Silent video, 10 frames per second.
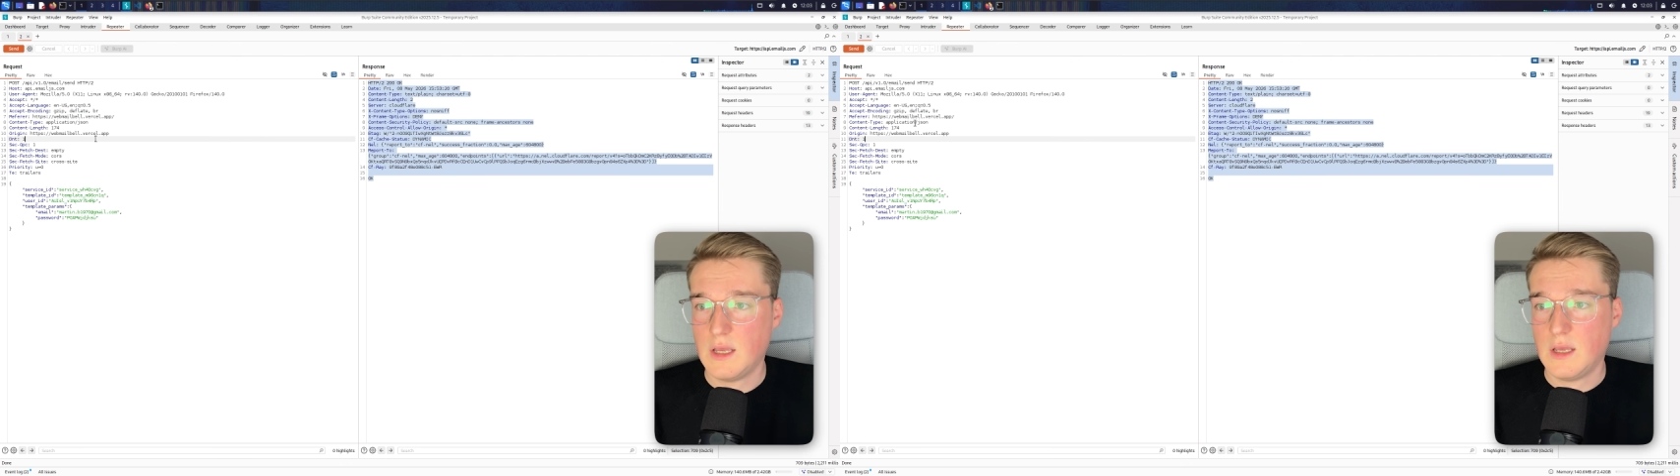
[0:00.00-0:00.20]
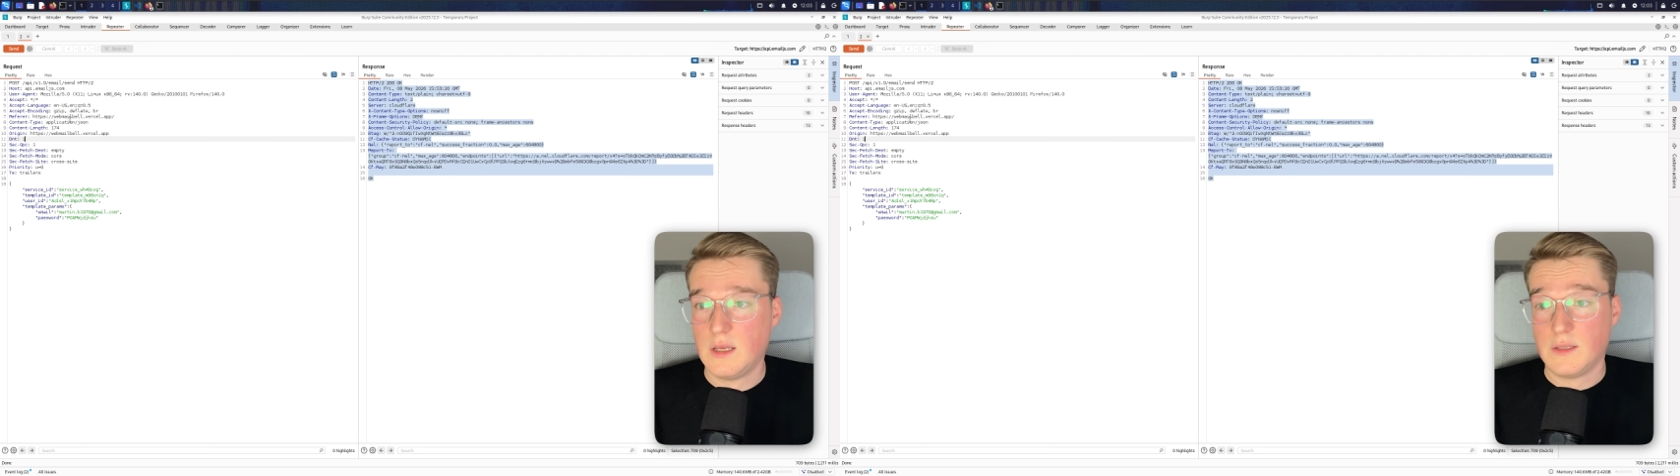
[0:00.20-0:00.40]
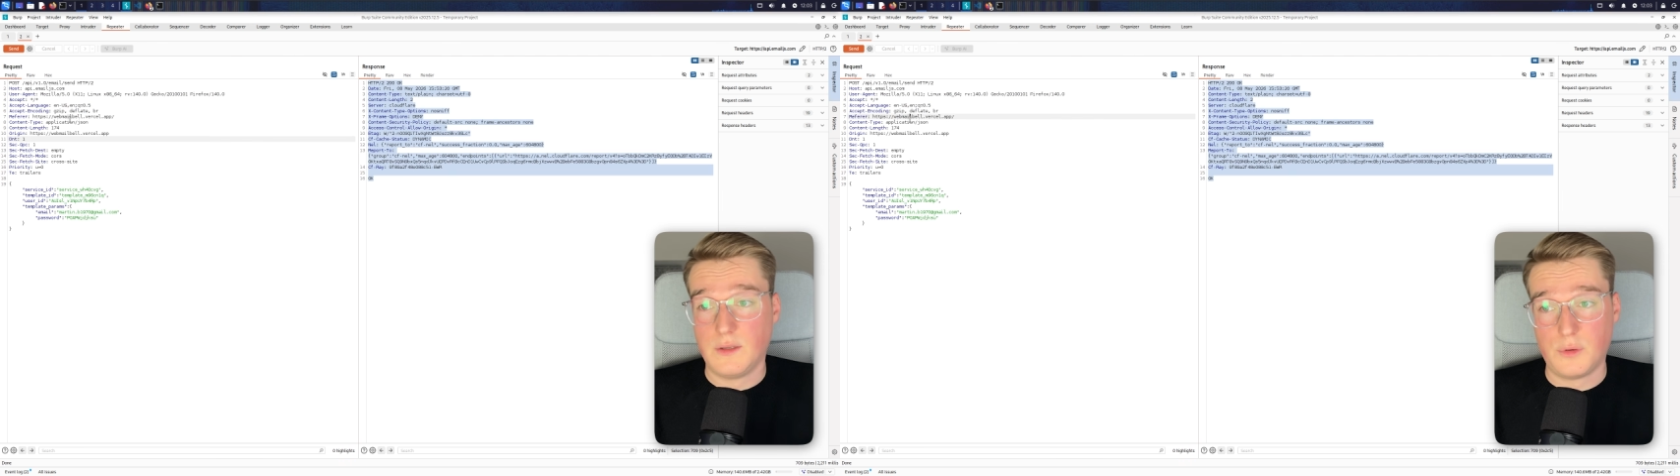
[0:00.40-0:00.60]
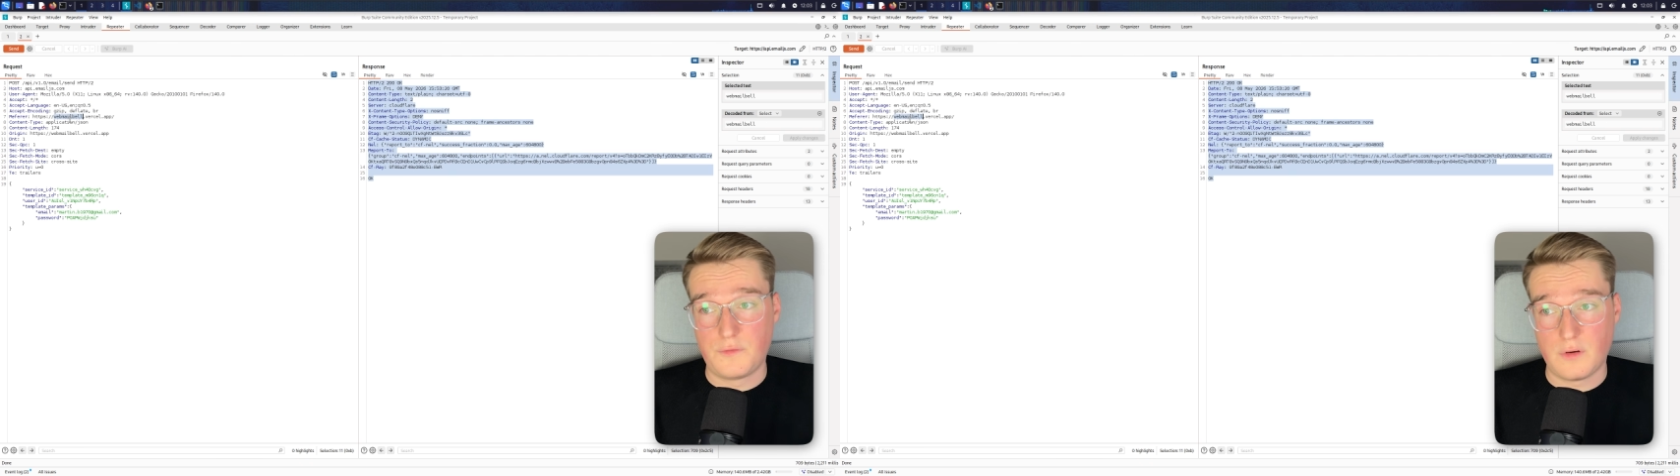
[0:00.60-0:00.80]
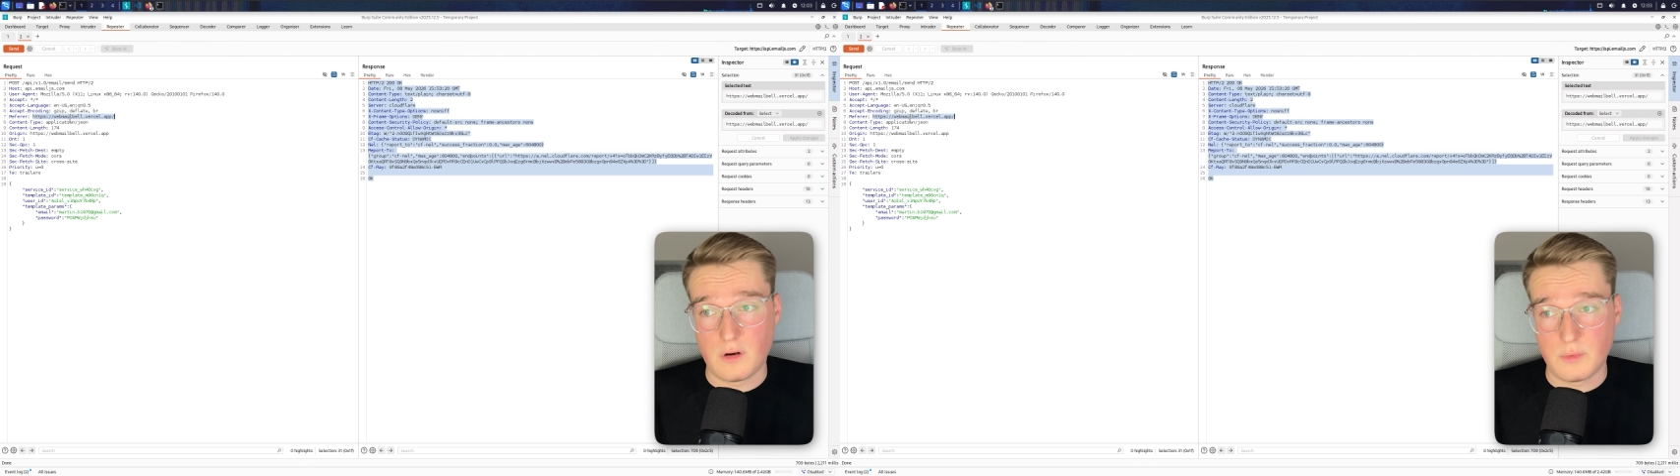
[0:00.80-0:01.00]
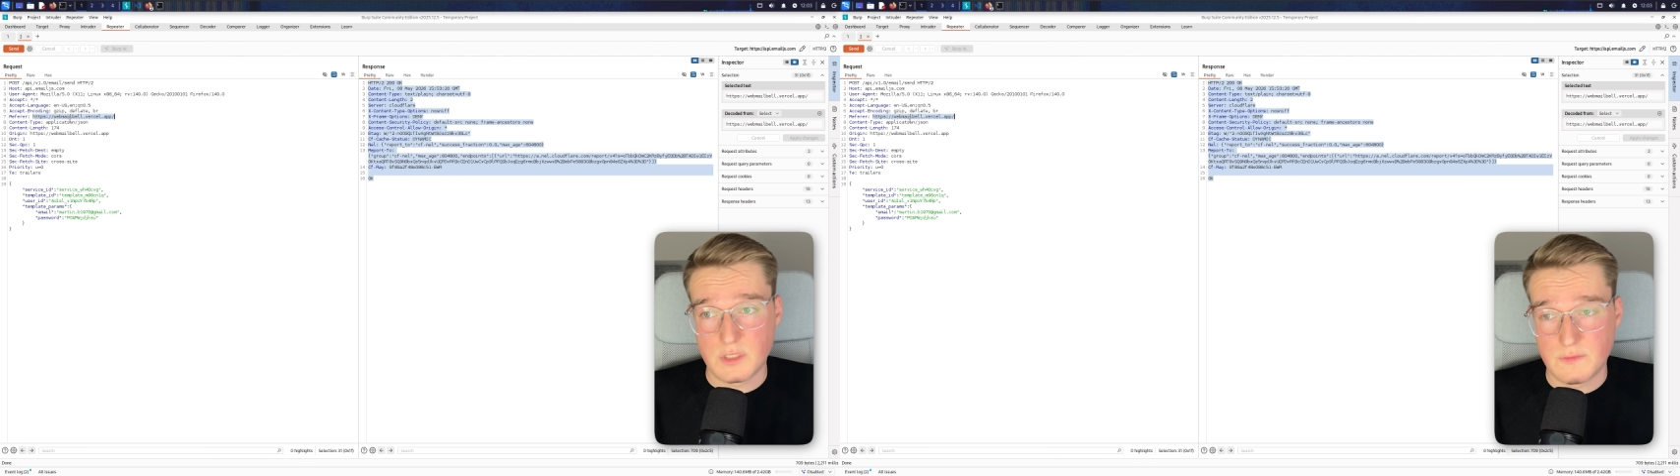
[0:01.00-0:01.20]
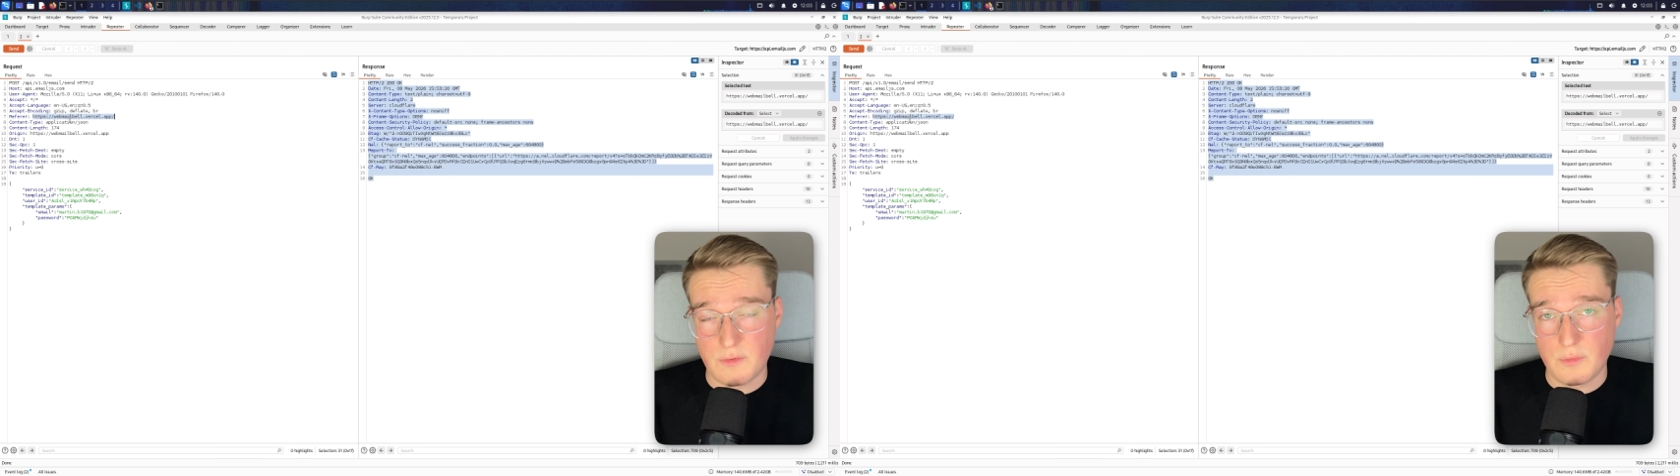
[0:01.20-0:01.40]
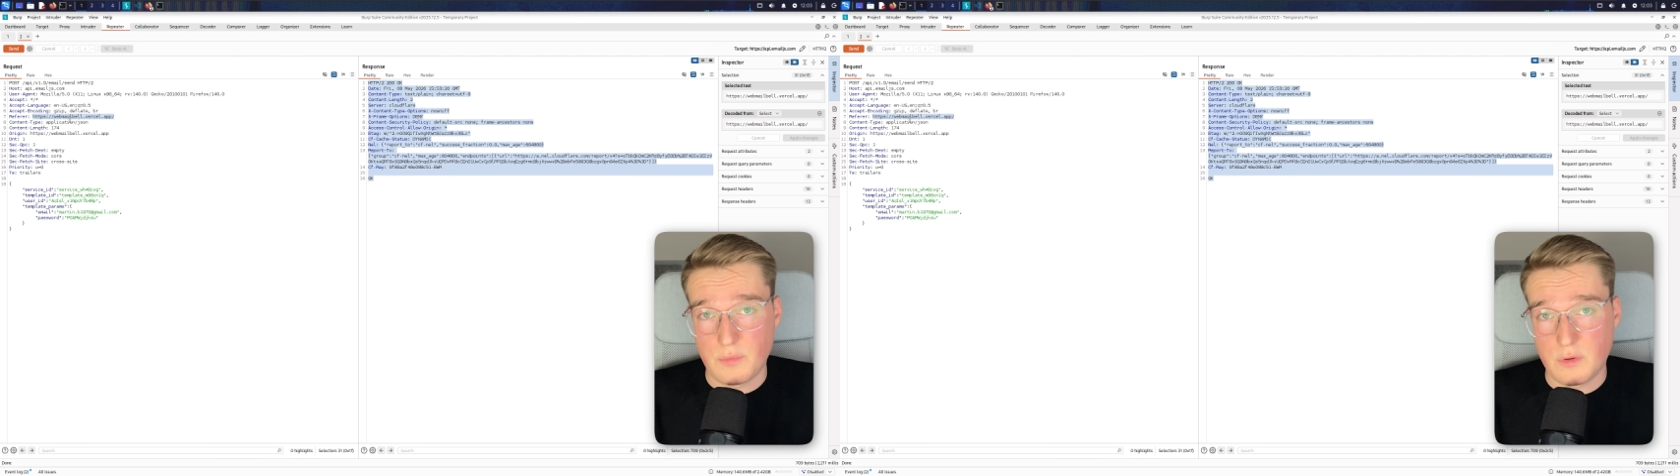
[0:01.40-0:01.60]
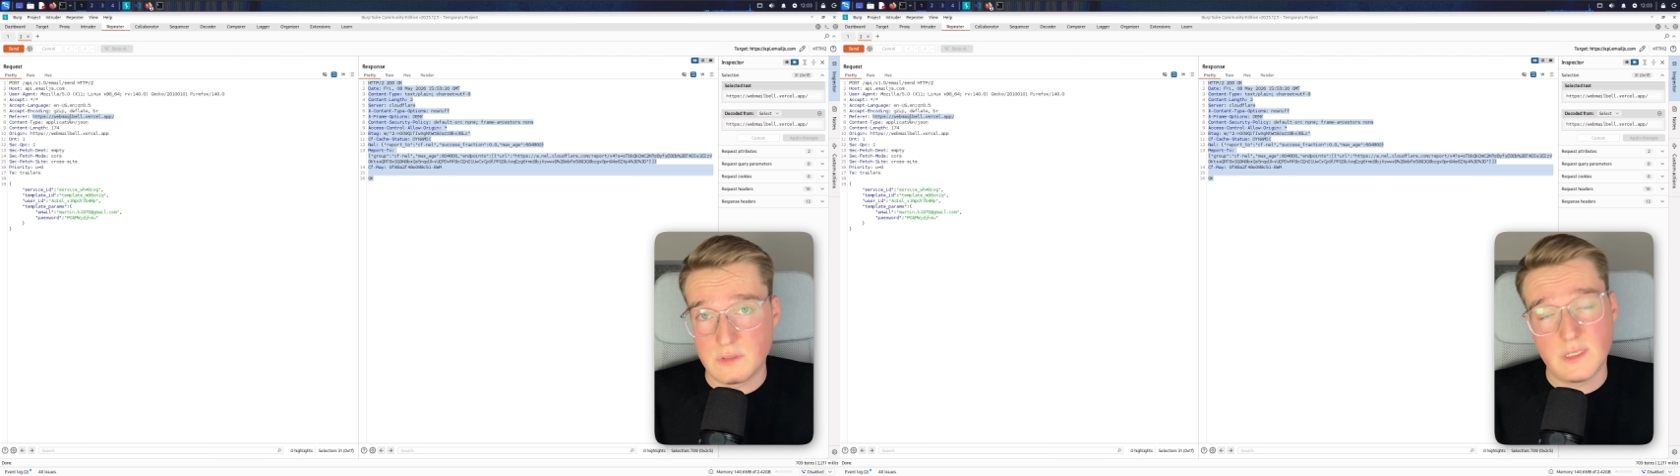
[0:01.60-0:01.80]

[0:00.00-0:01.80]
the refer, which is very important,